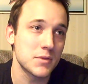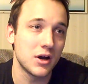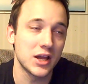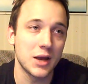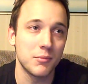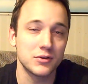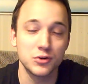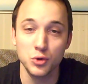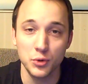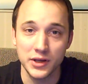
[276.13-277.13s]
I am
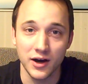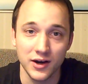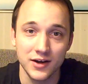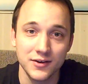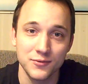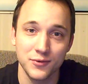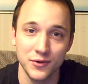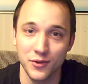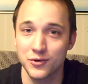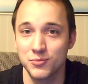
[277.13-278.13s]
too young for
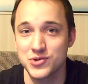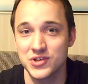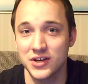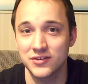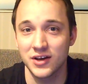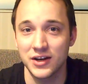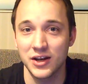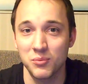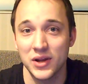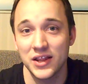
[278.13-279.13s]
those machines. I
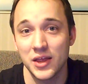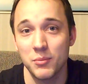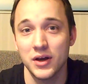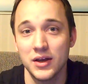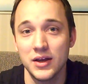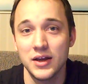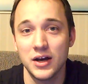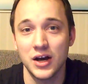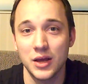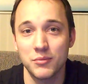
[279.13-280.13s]
didn't play them.
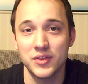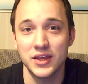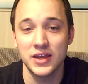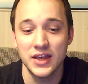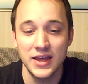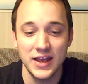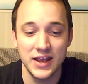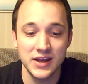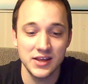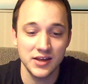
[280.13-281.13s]
I'm the
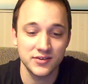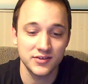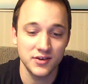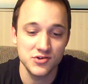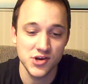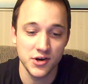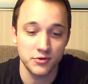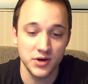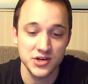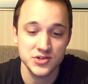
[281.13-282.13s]
NES
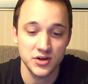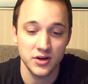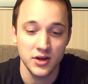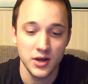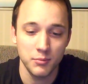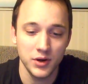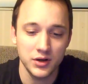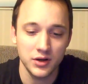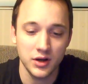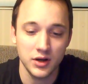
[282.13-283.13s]
generation,
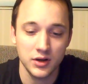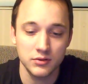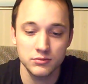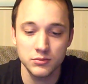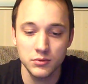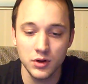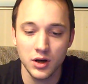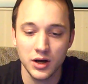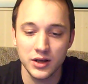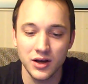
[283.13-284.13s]
but
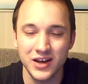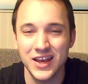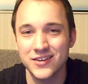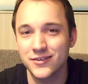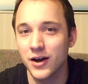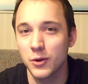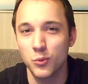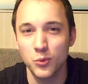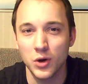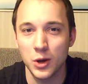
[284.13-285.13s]
I guess
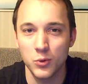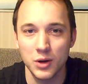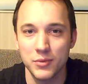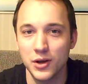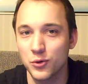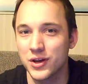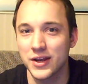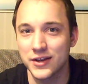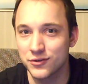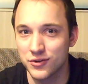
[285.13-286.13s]
I will be
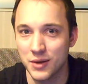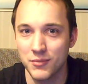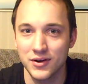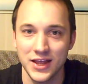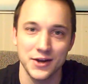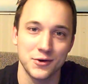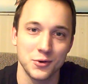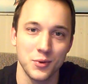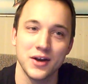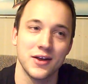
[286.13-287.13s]
looking into them later
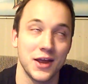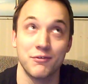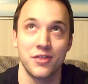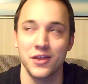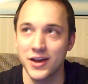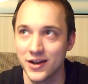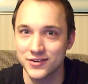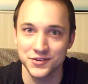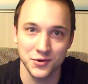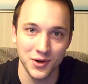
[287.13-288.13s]
when everything
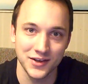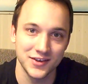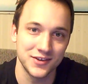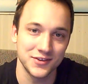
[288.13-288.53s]
else is collected.